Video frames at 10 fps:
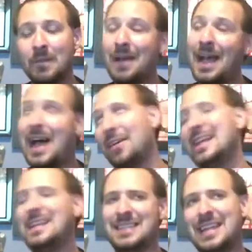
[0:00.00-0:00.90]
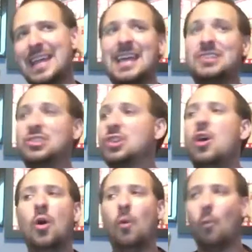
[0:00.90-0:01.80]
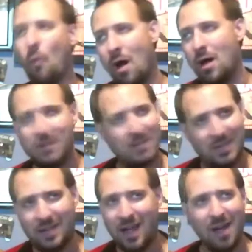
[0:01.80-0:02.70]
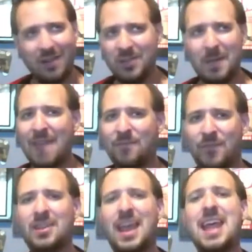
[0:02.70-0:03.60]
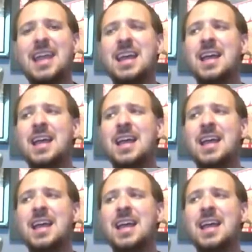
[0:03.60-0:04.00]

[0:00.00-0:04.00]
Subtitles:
well, easy-ish, Conker's Bad Fur Day